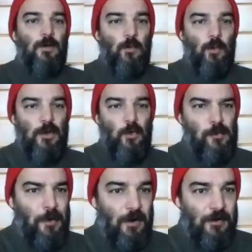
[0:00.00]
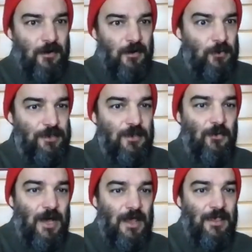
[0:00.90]
We will partner with
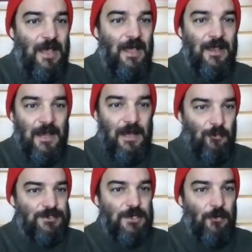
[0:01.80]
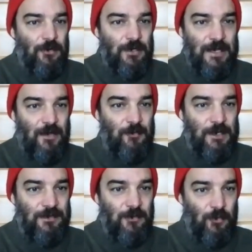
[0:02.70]
you on that, and I will totally help
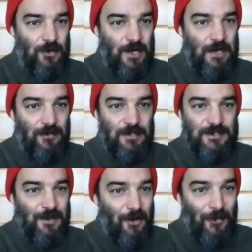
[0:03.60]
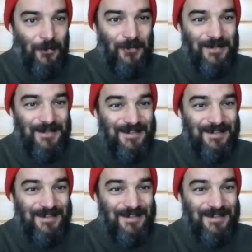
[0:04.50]
get the word out. Let's go.